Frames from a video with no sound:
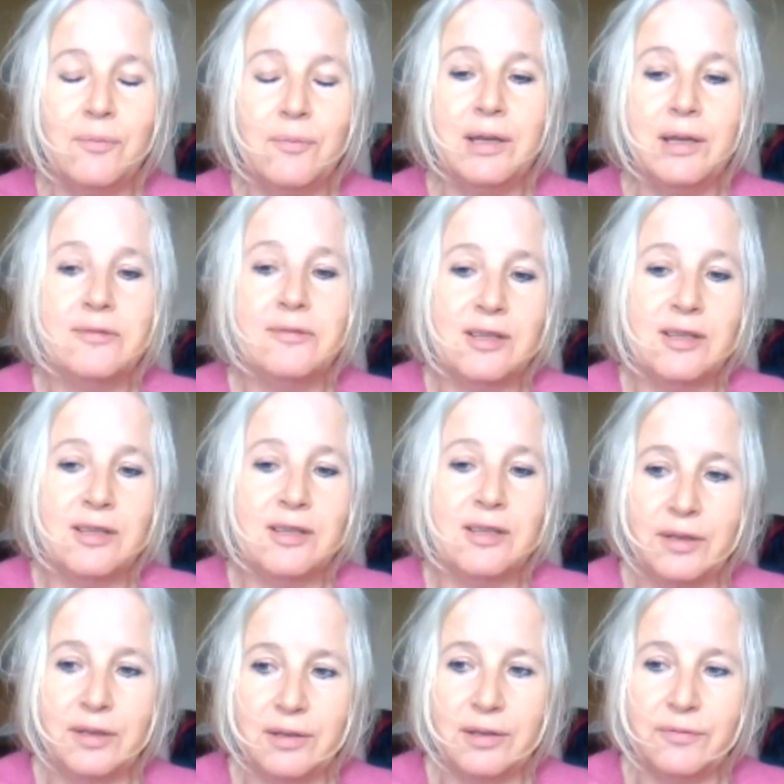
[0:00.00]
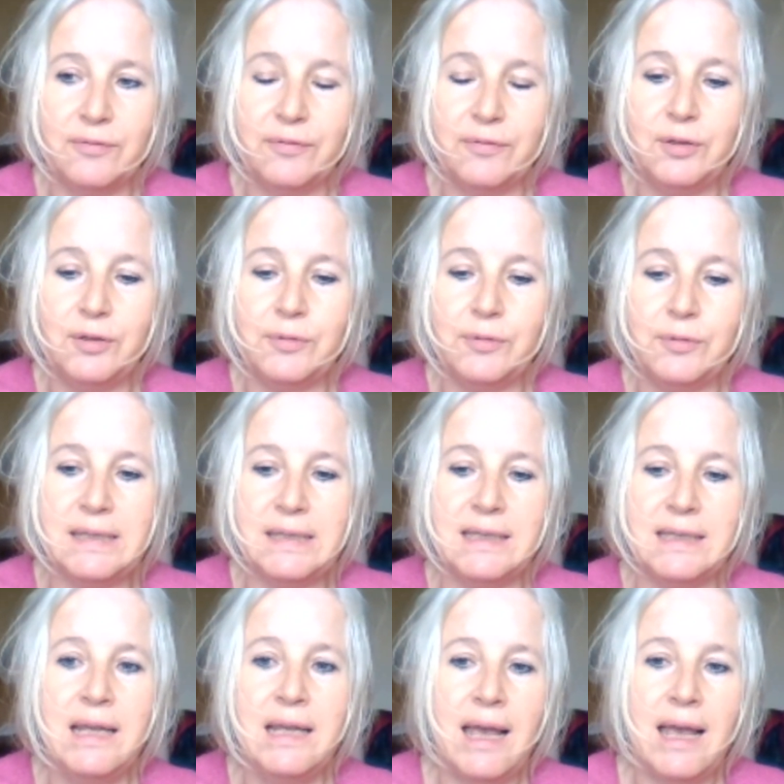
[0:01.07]
we are the result of the food we're
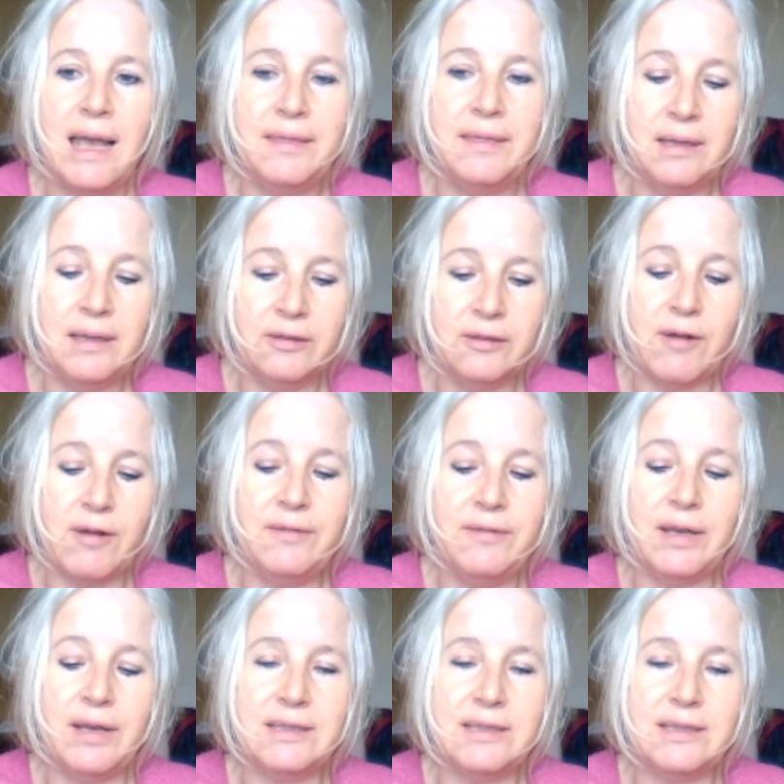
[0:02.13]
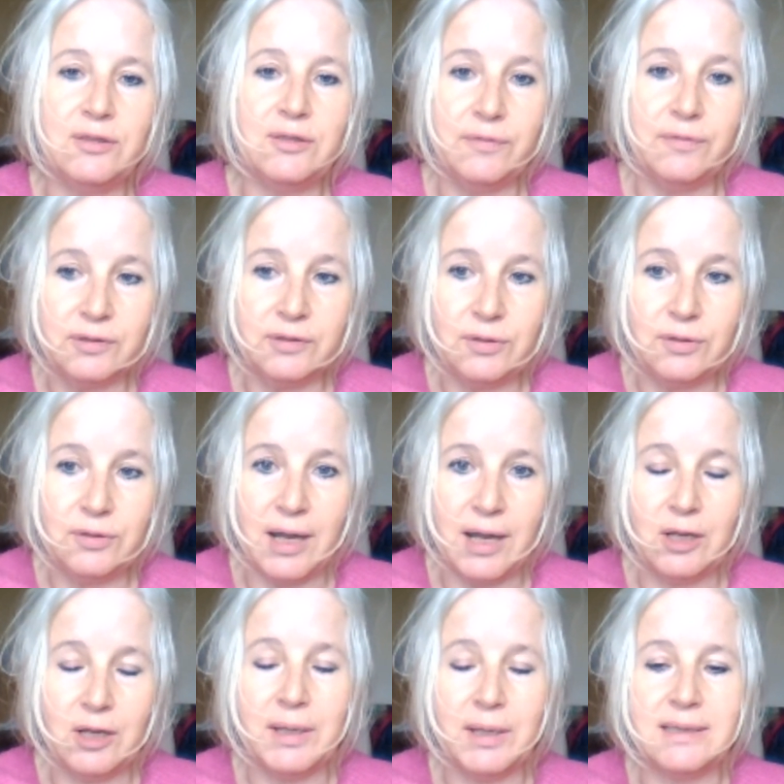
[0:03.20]
eating, and grain-fed is too high in
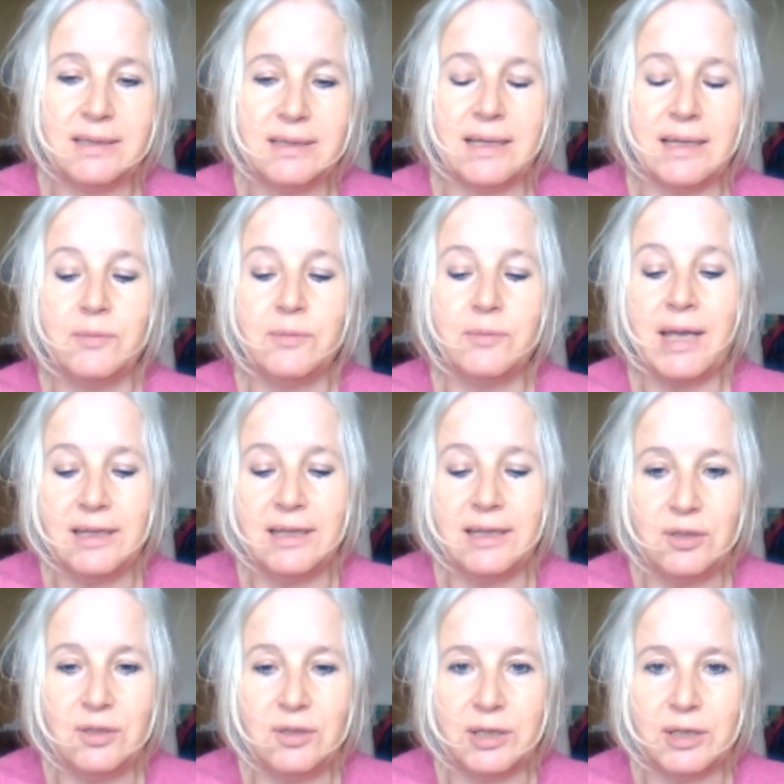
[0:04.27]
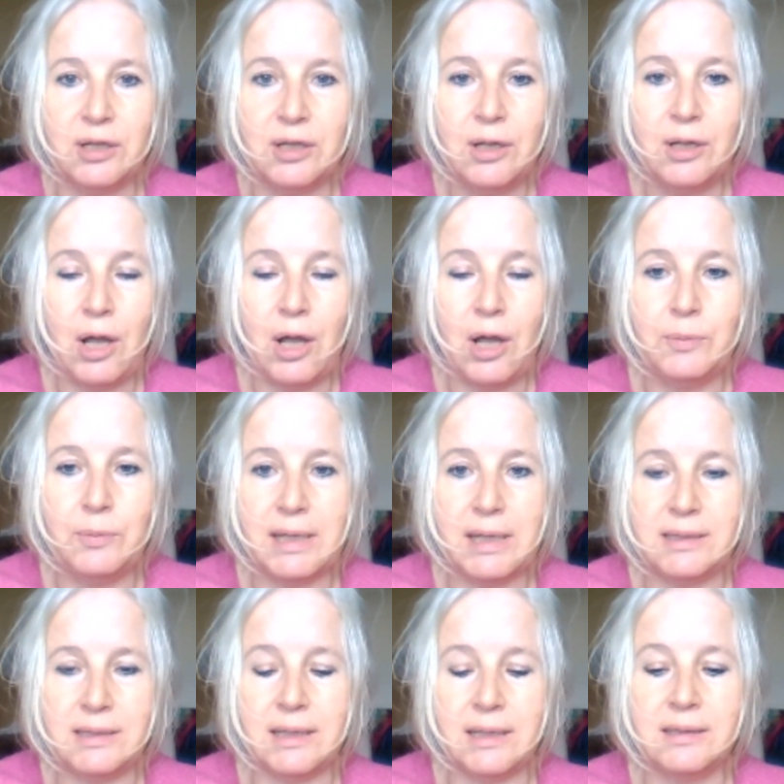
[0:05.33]
omega-6, and we're getting too much
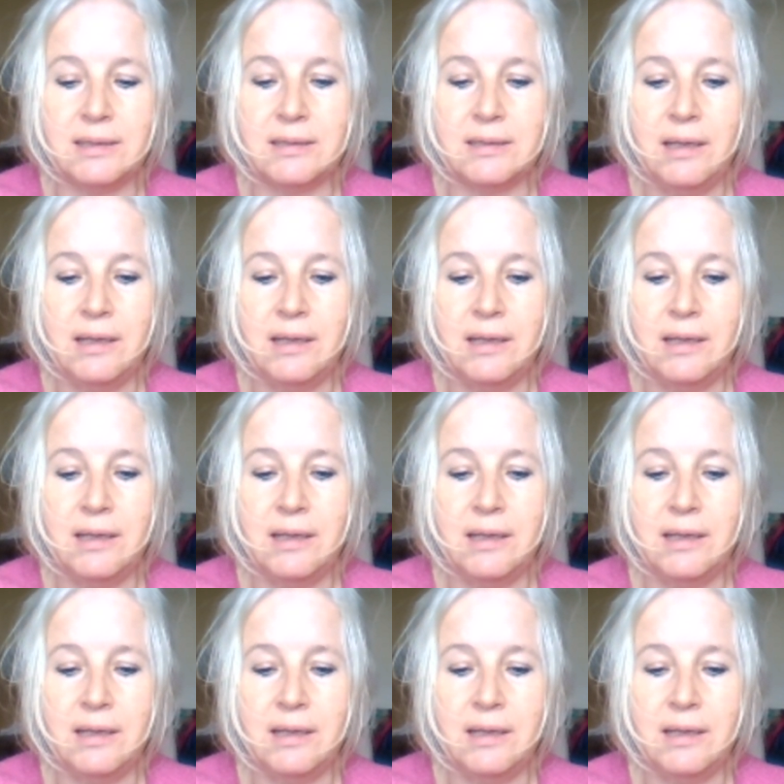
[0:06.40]
omega-6